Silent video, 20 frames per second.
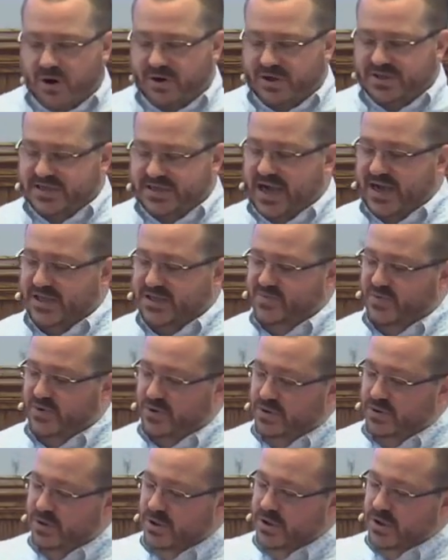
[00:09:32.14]
Gospel
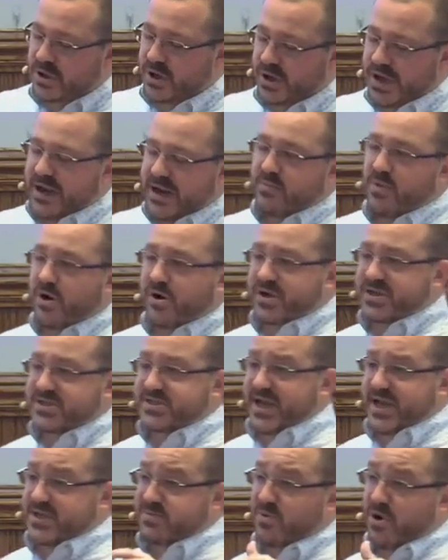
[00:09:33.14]
in Mark
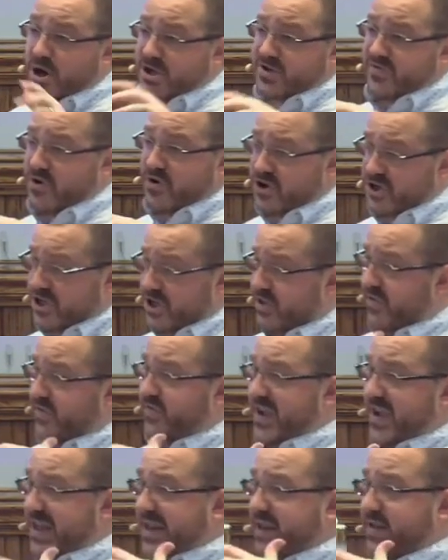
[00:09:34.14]
6, Mark's version of the feeding of the